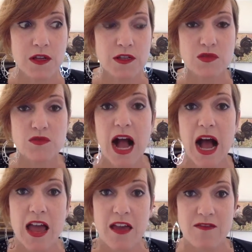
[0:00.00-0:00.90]

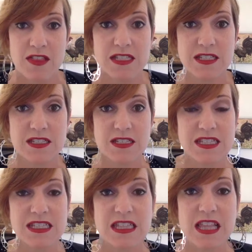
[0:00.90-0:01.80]
drive, this
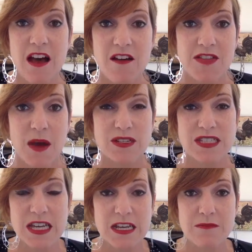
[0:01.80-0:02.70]
love that
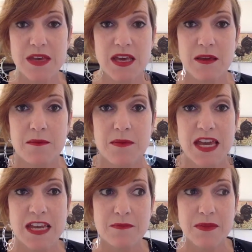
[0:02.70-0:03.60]
was in me
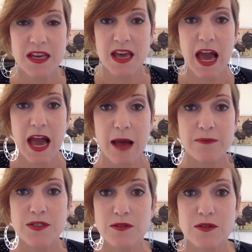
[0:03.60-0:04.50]
made me
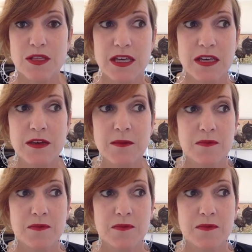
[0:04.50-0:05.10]
absolutely